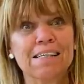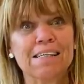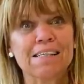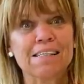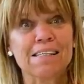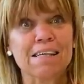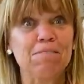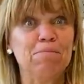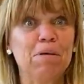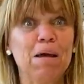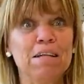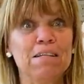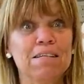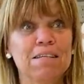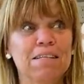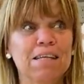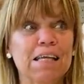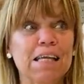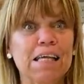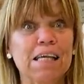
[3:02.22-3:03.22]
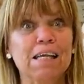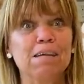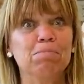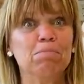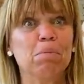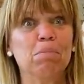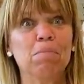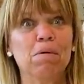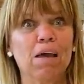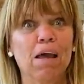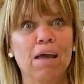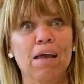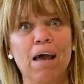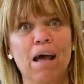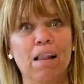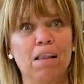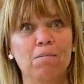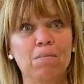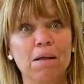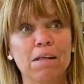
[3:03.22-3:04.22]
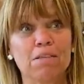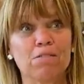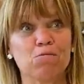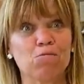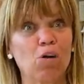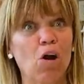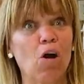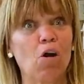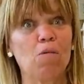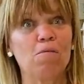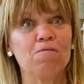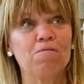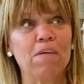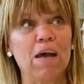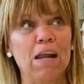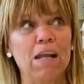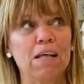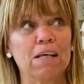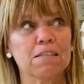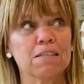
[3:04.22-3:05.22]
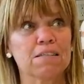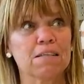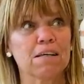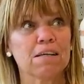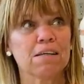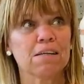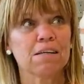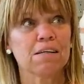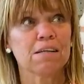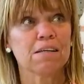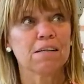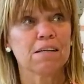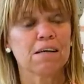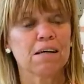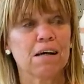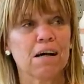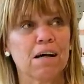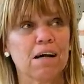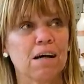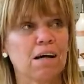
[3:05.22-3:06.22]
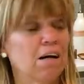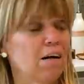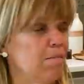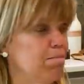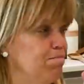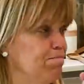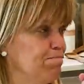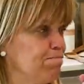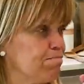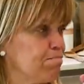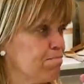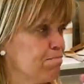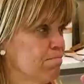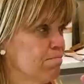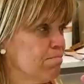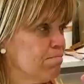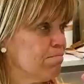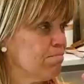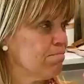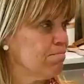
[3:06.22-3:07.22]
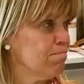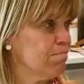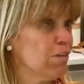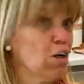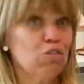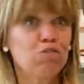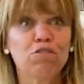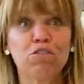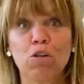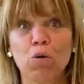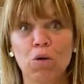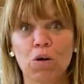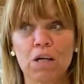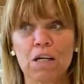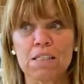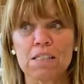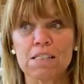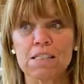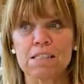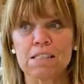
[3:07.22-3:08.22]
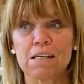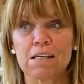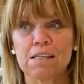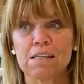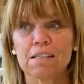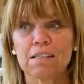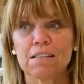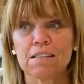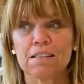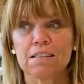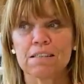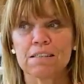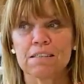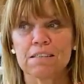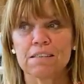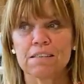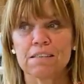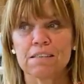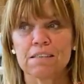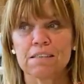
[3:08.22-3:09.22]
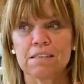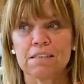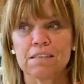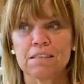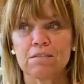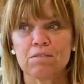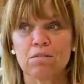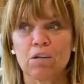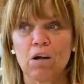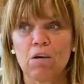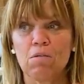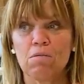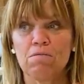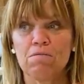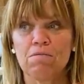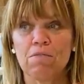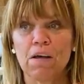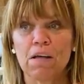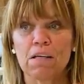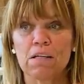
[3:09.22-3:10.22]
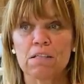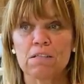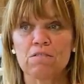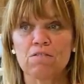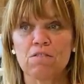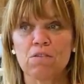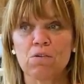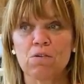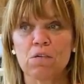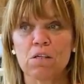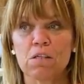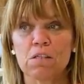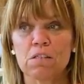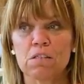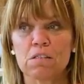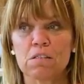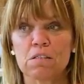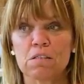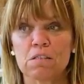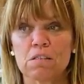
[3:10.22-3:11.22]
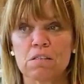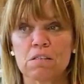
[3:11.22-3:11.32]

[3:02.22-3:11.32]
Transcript: Because I've been to the key elements, Rome, Venice, um, uh, Florence. Rome, Venice, Florence.